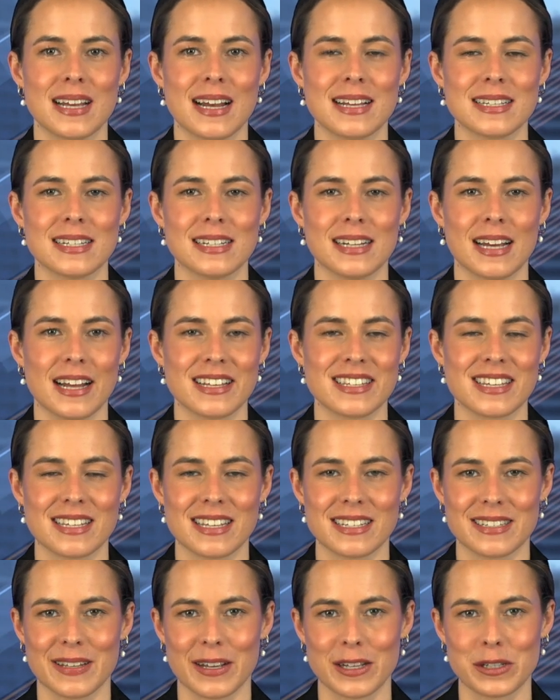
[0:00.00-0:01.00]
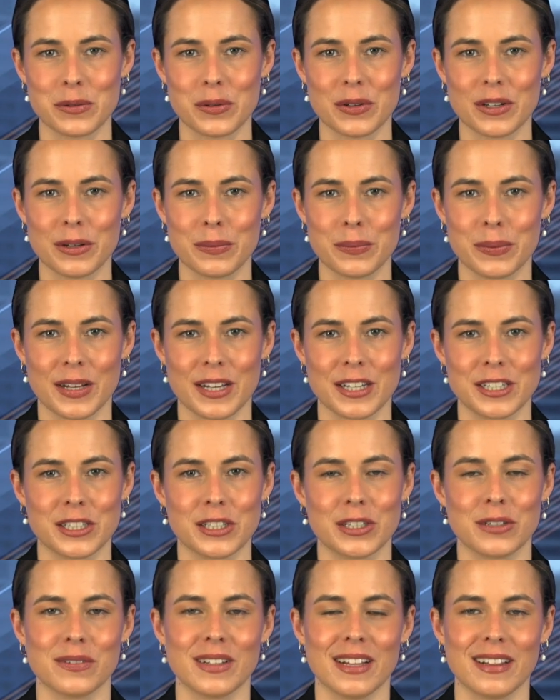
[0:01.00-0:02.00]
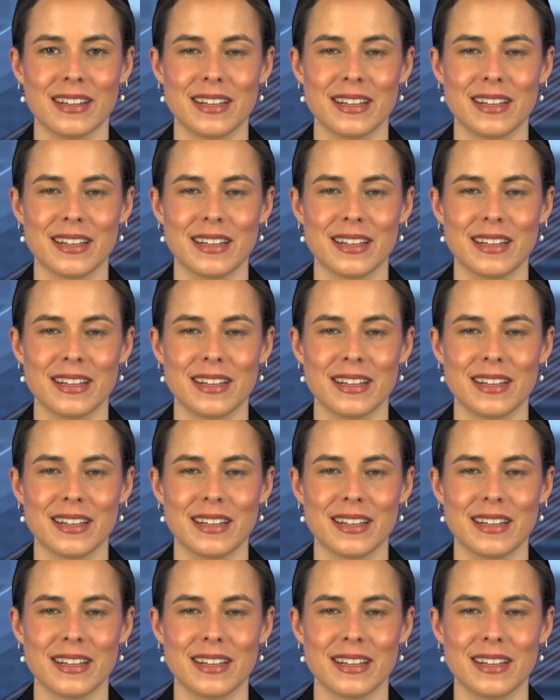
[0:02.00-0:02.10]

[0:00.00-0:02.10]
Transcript: has announced the successful completion of the